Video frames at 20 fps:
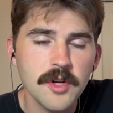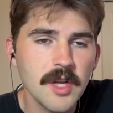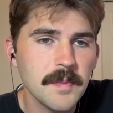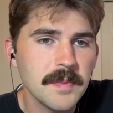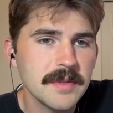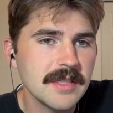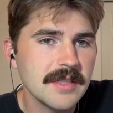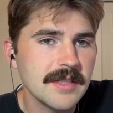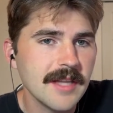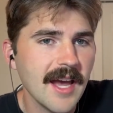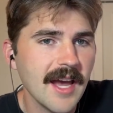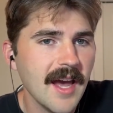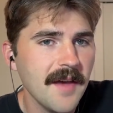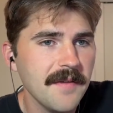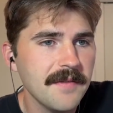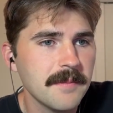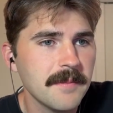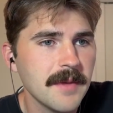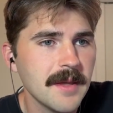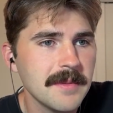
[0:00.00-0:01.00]
up a
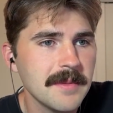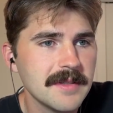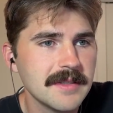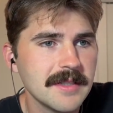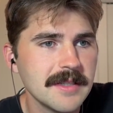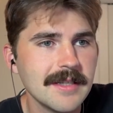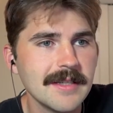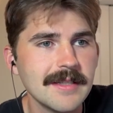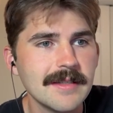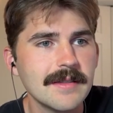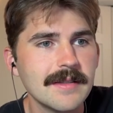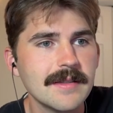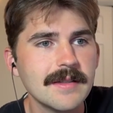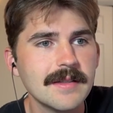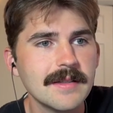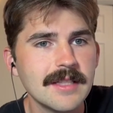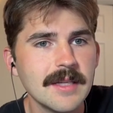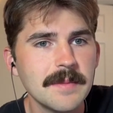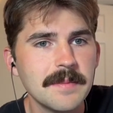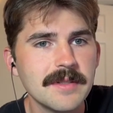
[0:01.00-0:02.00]
staff and maybe
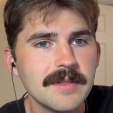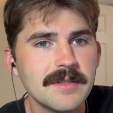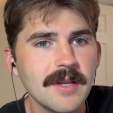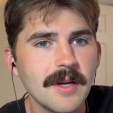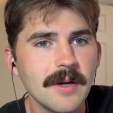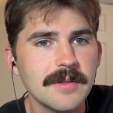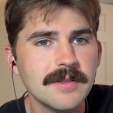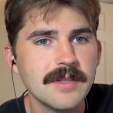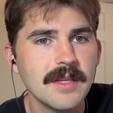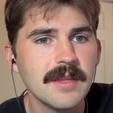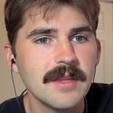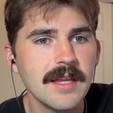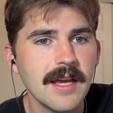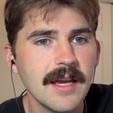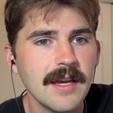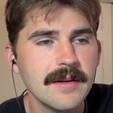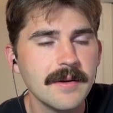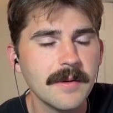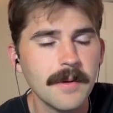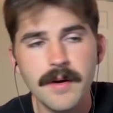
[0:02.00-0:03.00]
dip his toes in
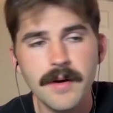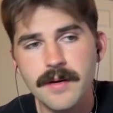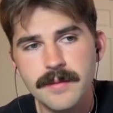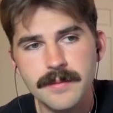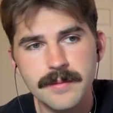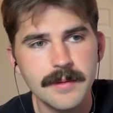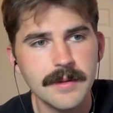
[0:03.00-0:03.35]
that, or